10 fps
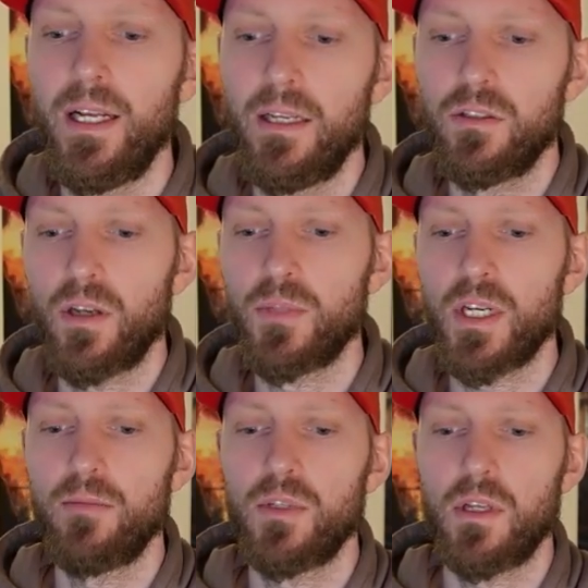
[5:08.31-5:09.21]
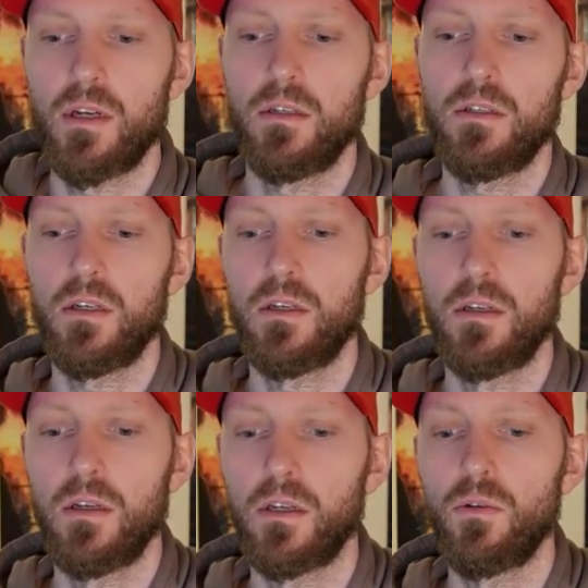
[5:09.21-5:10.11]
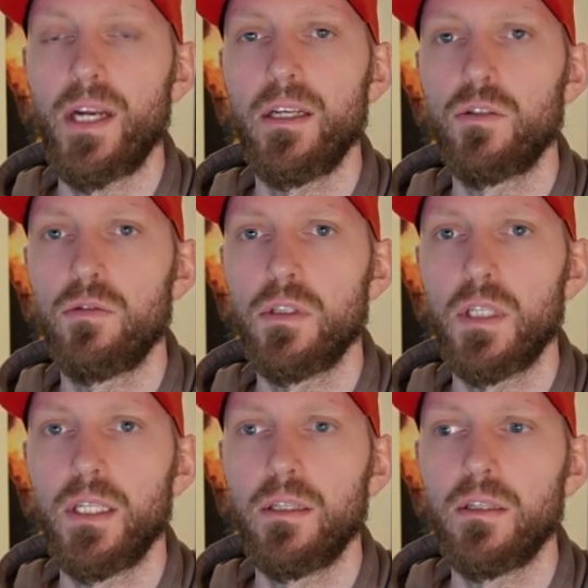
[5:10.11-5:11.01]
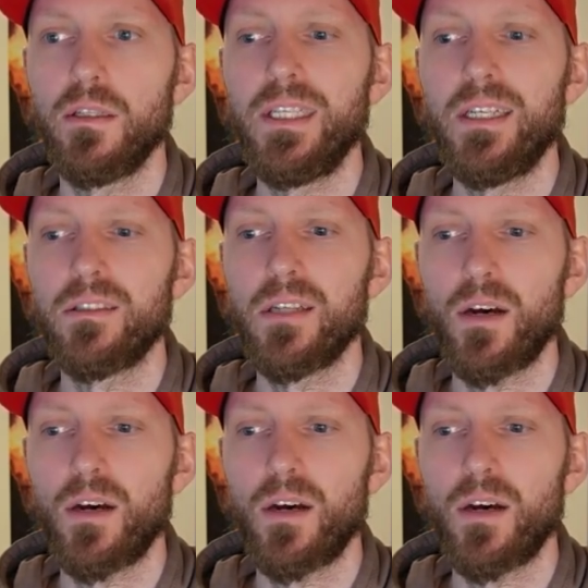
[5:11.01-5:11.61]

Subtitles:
Sometimes there's a great interest in the ins and